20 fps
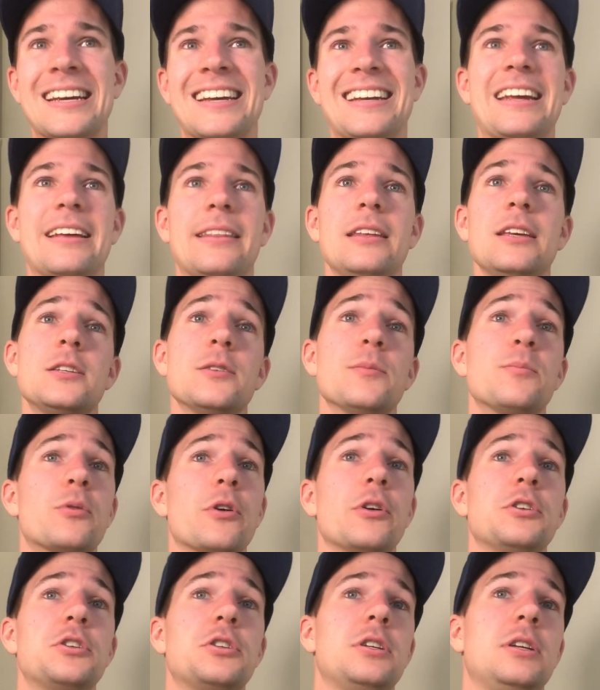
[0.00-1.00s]
Now, this
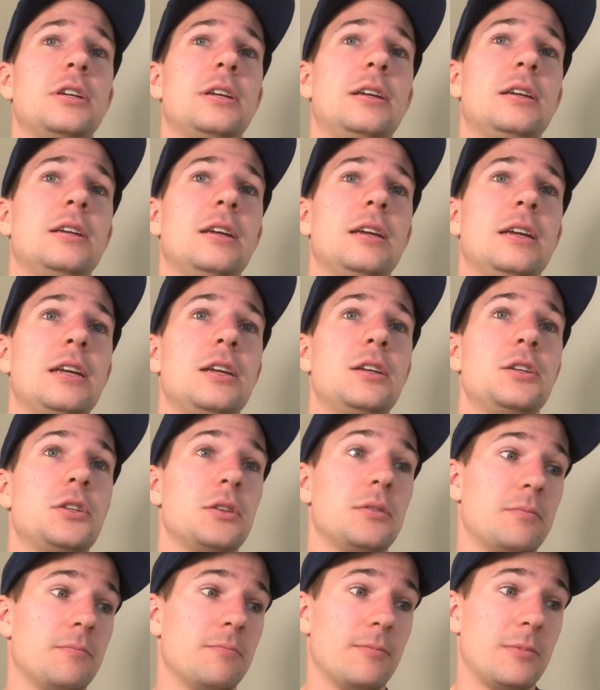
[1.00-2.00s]
approach
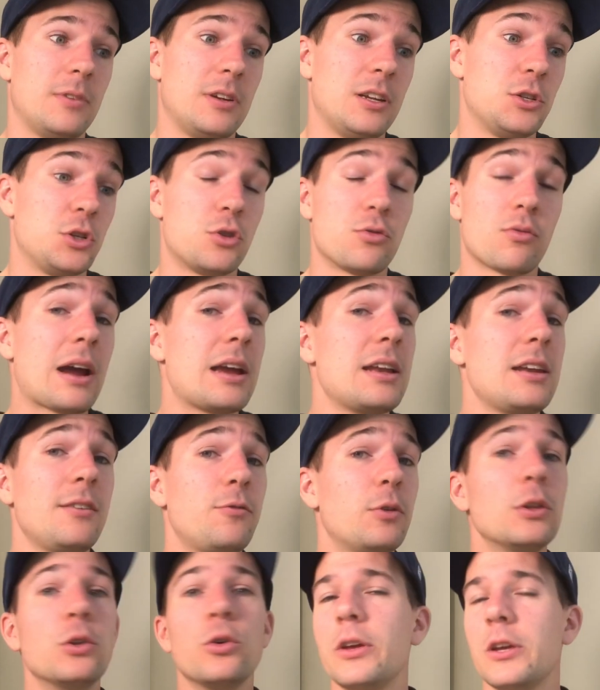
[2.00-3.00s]
is great
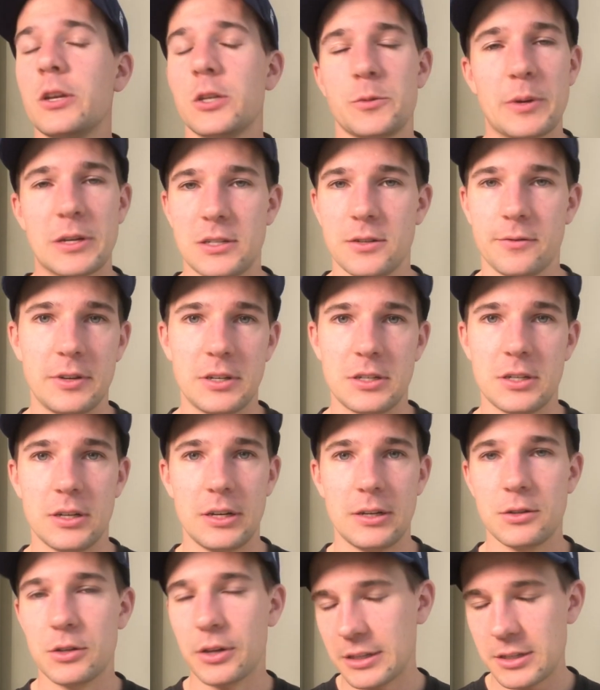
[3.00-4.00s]
if we're looking at
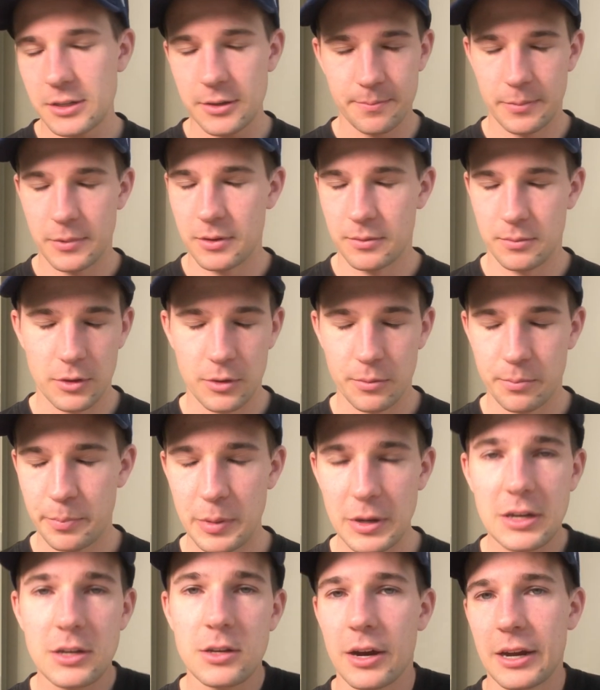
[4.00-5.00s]
specificity. So that's the
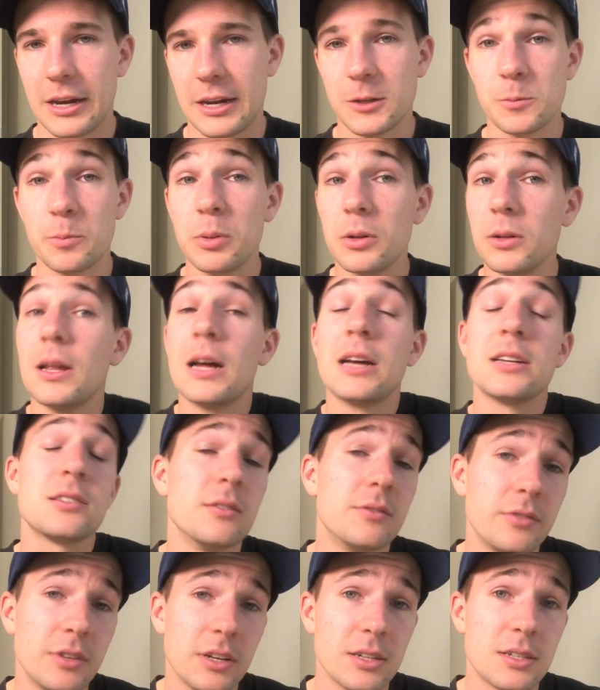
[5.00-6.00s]
big, I guess, plus
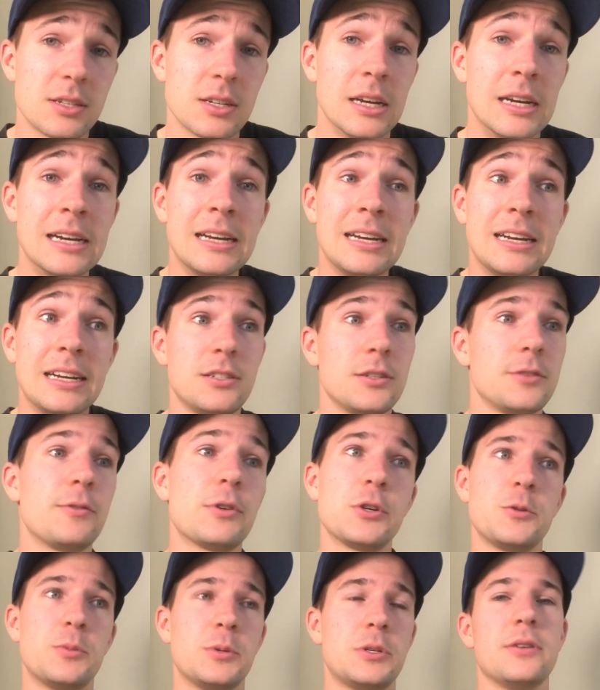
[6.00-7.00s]
of this, is it's
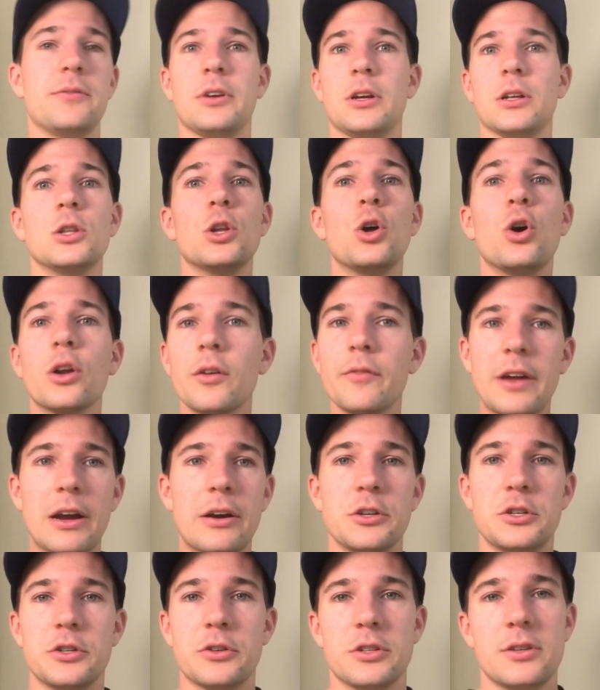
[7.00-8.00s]
very specific. A lot of
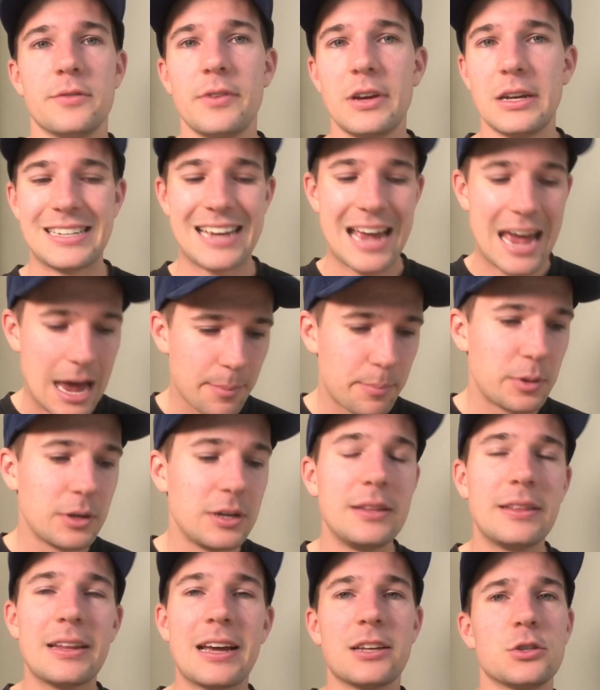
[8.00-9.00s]
our endurance events happen
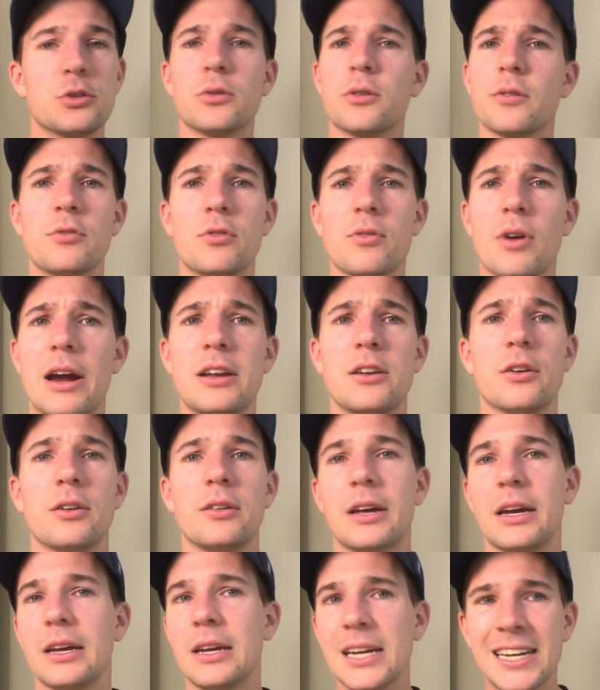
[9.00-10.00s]
in that sort of gray,
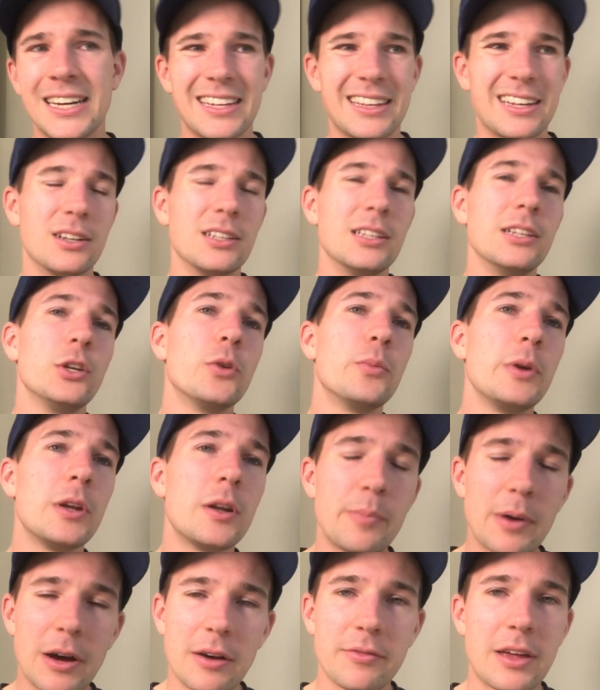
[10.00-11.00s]
don't they? They're a little bit
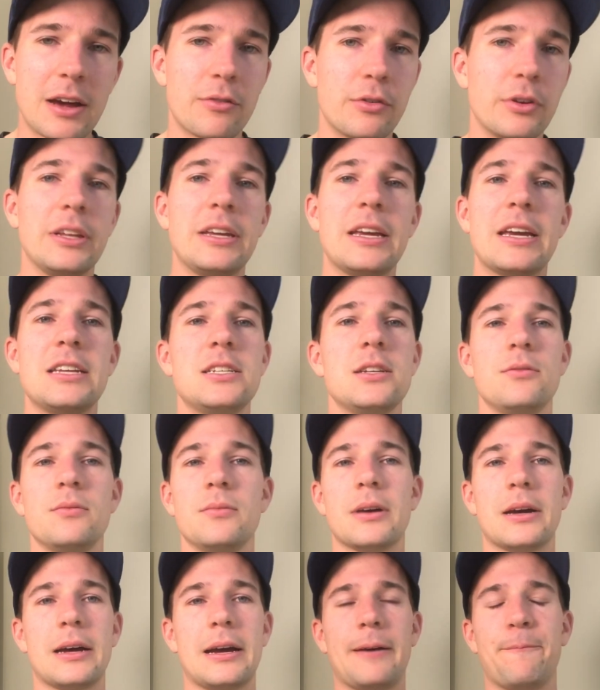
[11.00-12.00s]
above that really
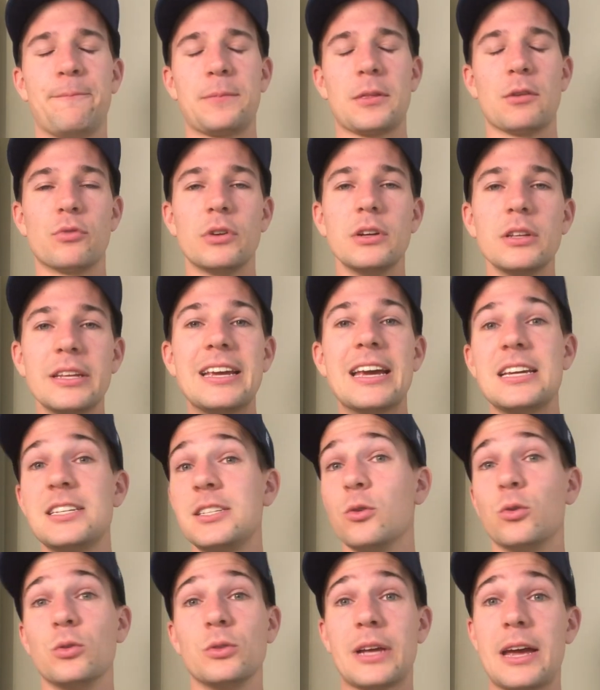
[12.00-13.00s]
easy
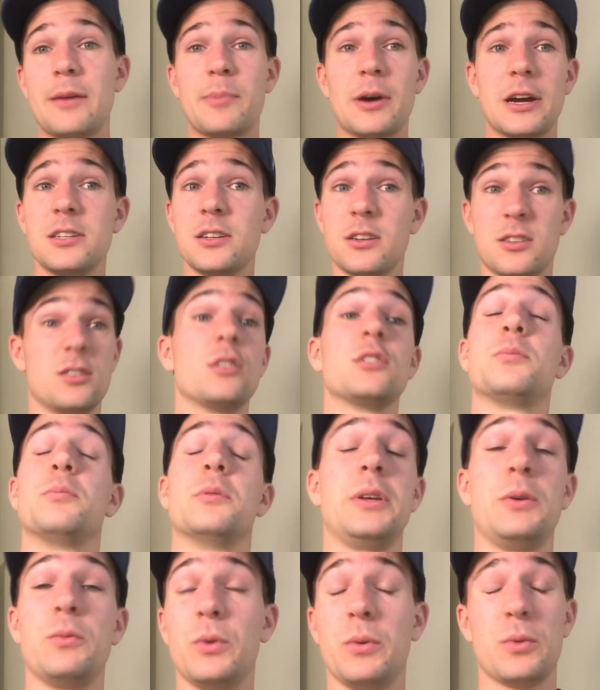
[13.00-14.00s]
all-day pace, because
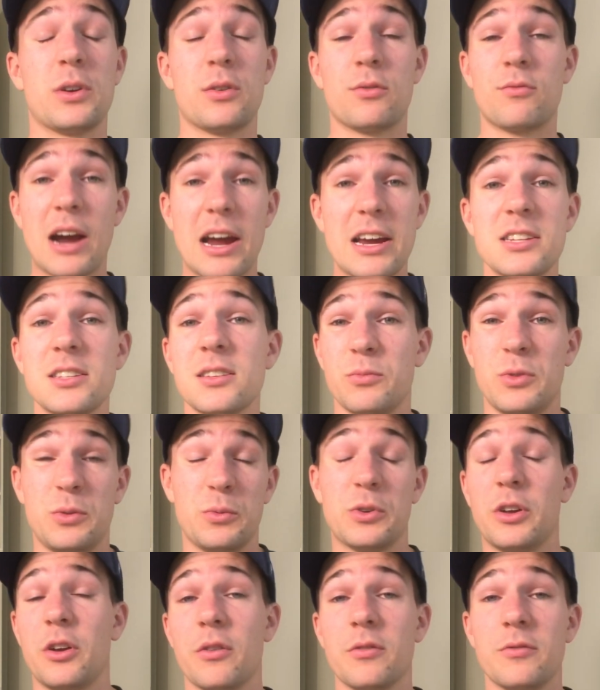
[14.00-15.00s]
ultimately we want to race and we
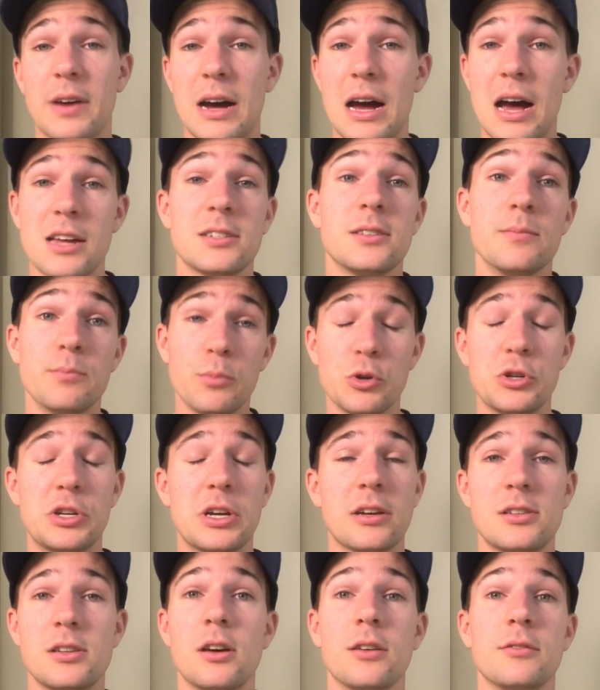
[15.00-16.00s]
want to go fast and push
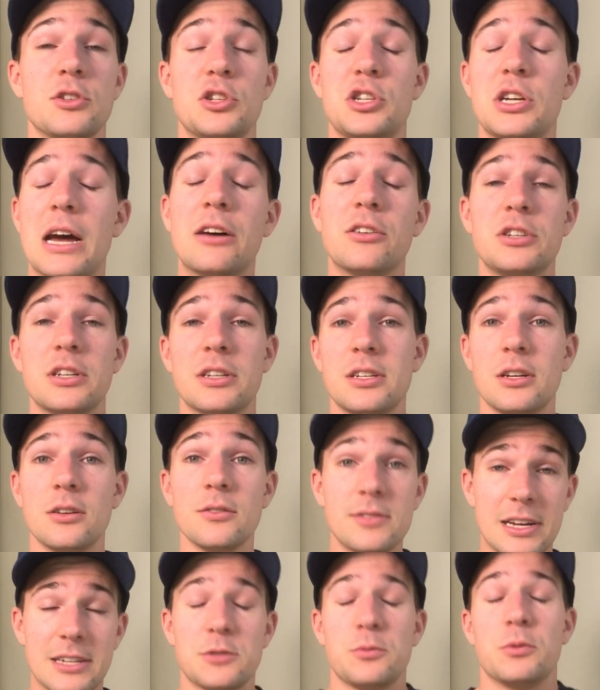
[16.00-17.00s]
ourselves and challenge
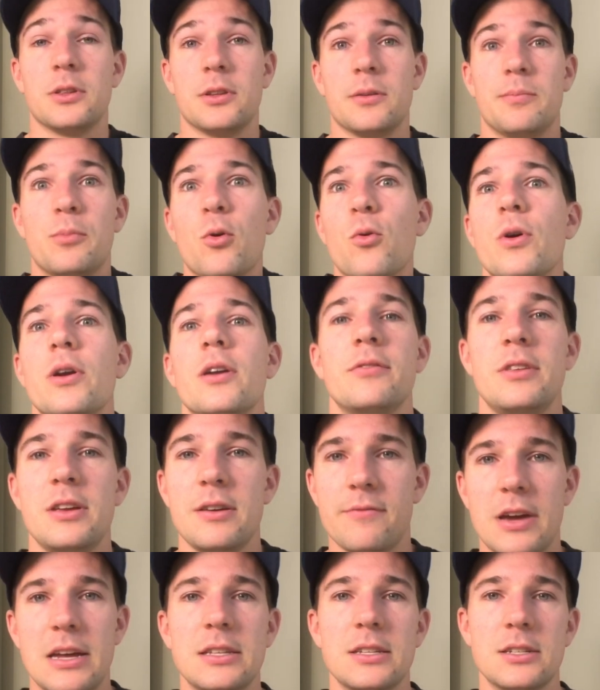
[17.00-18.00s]
ourselves. That's what the point of the
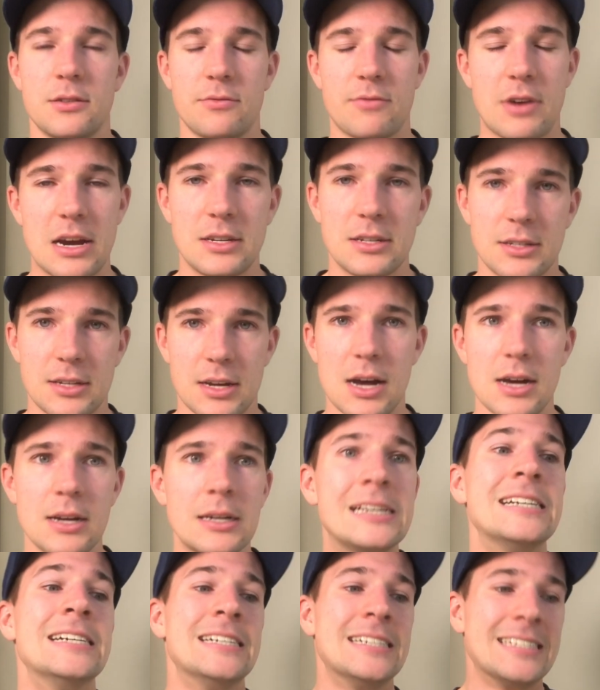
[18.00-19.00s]
events and races are,
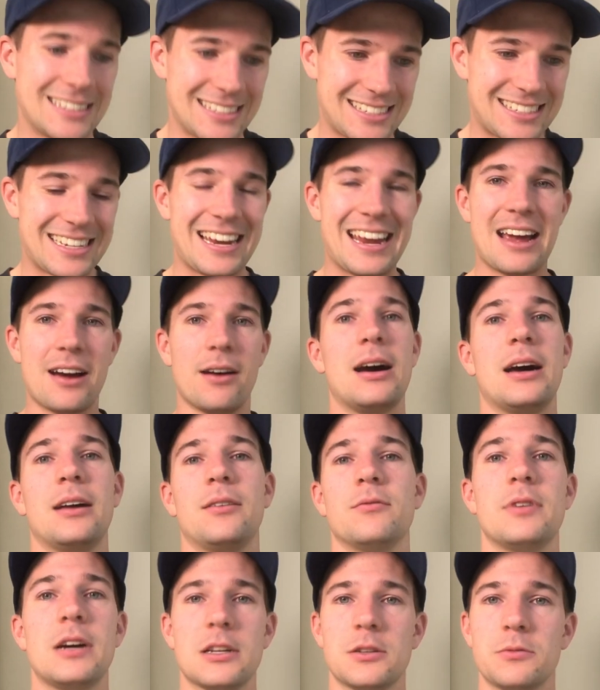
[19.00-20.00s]
to see how hard
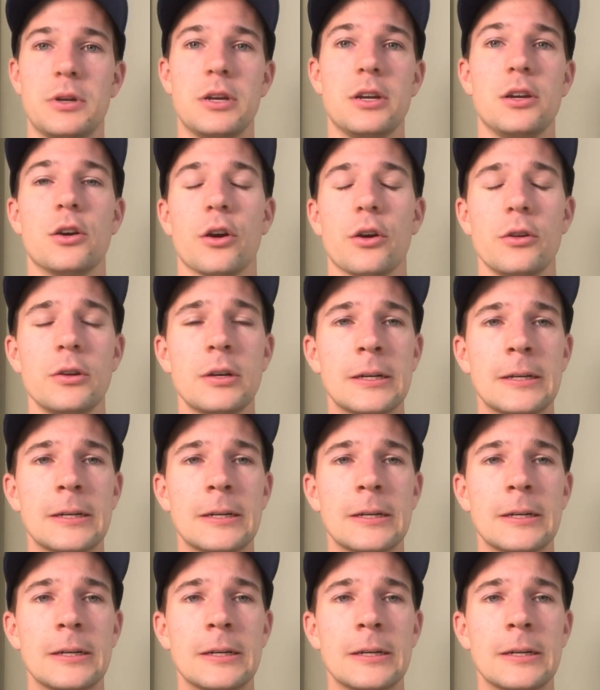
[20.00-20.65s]
and fast we can go.